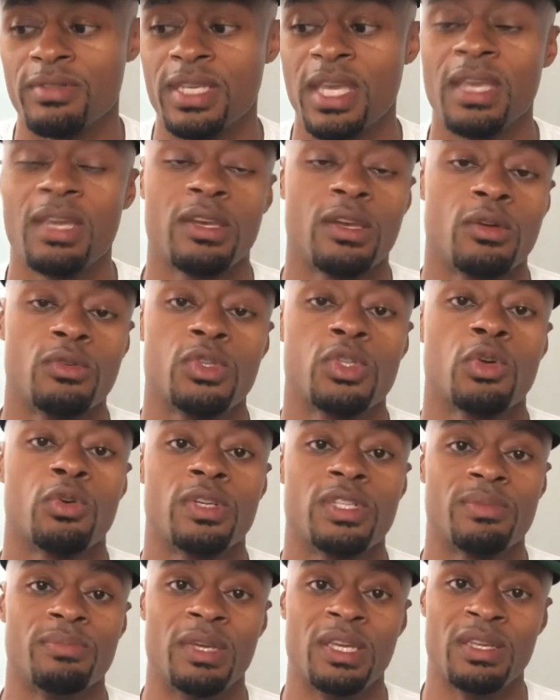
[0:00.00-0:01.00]
Taking no
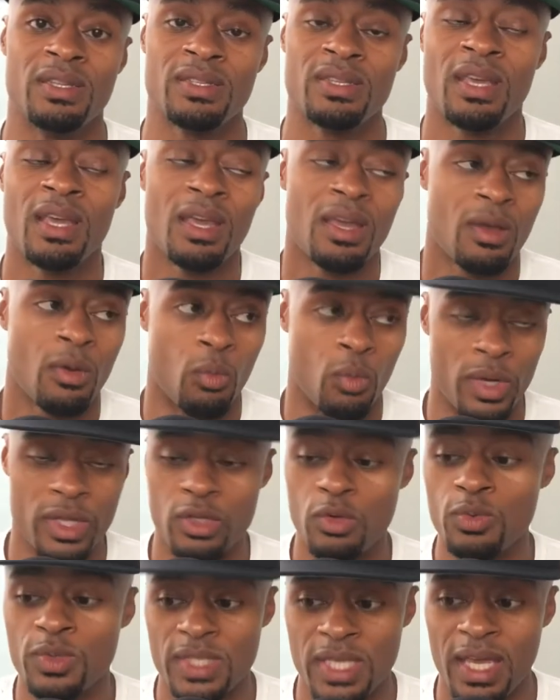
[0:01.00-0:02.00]
shorts means when
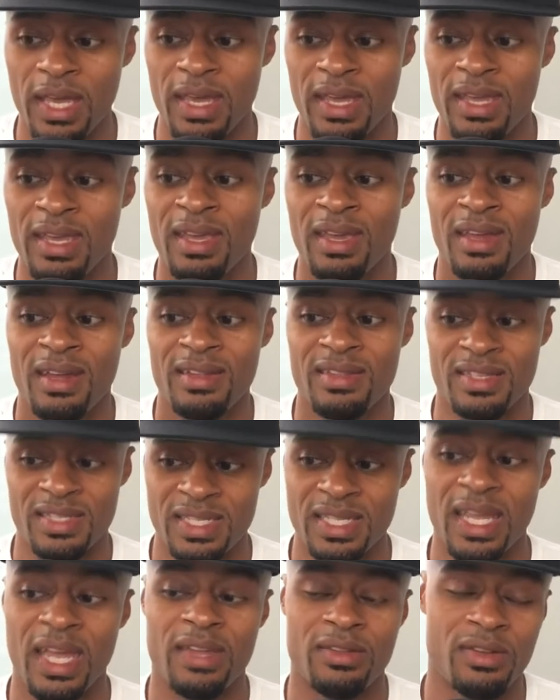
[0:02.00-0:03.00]
you say the
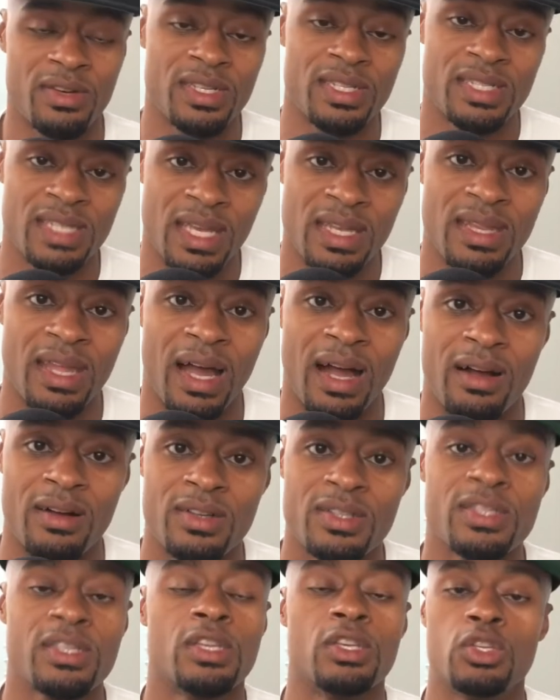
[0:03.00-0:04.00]
standard is
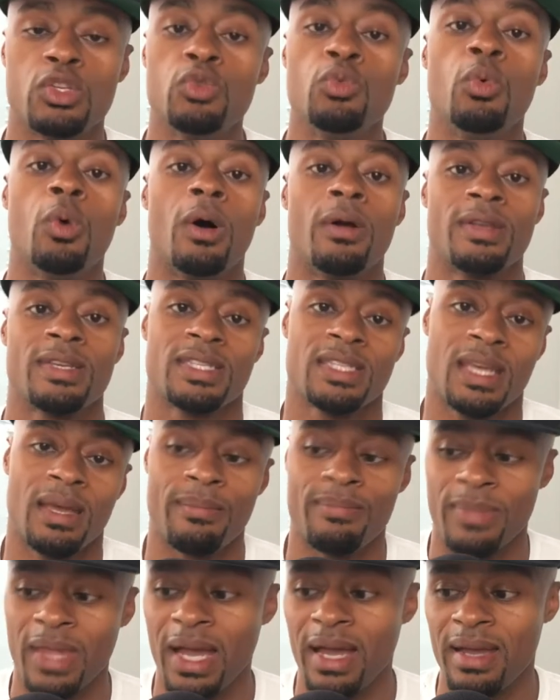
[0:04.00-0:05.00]
$10, you won't
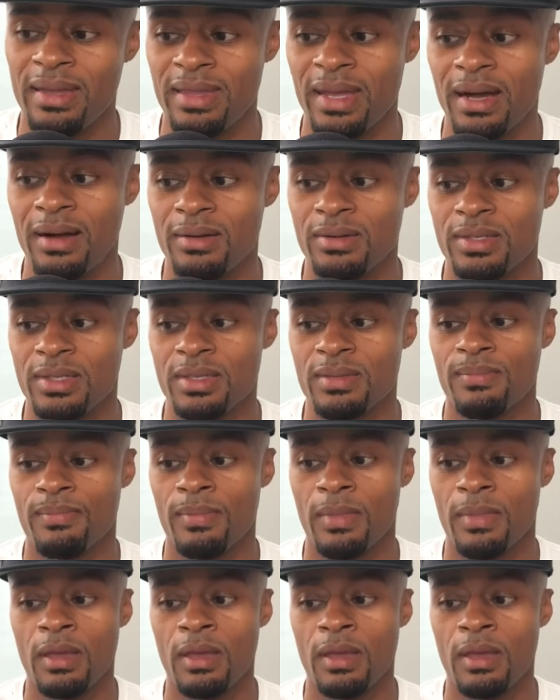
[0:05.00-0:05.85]
accept $9.